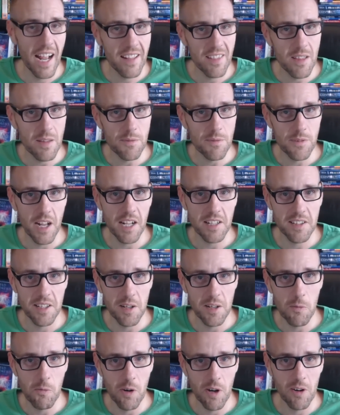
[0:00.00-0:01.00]
and the fact
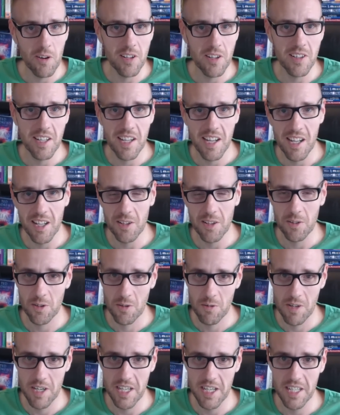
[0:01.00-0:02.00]
that I'm wearing the color
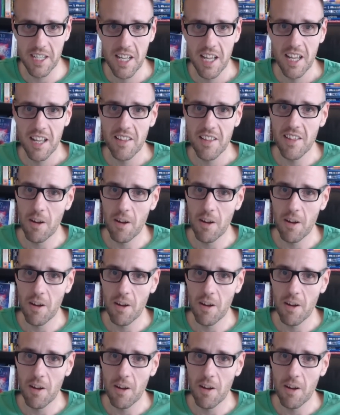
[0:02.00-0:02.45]
green